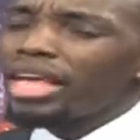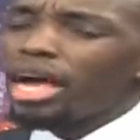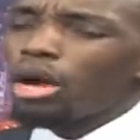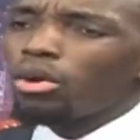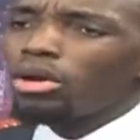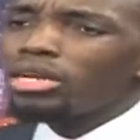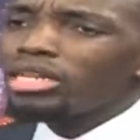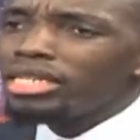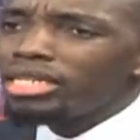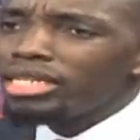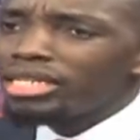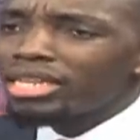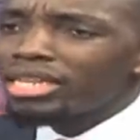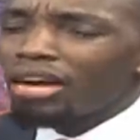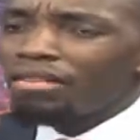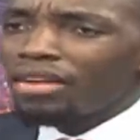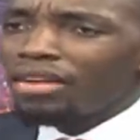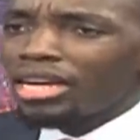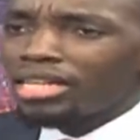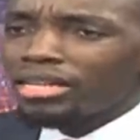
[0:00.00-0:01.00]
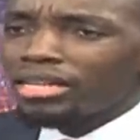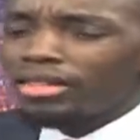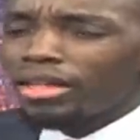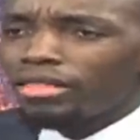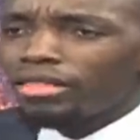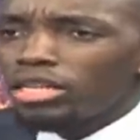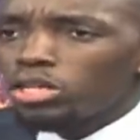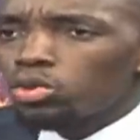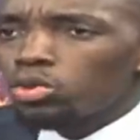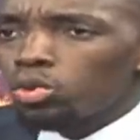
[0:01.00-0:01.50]
yako alidiscoverje
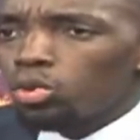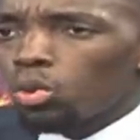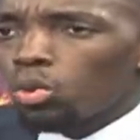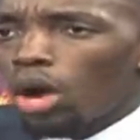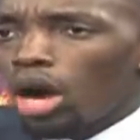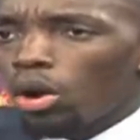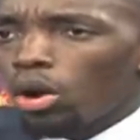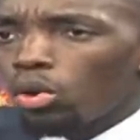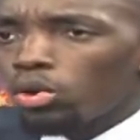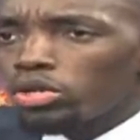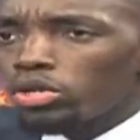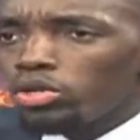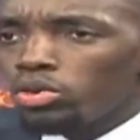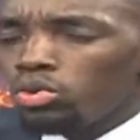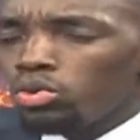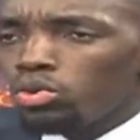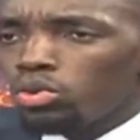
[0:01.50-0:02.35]
that this would work on you?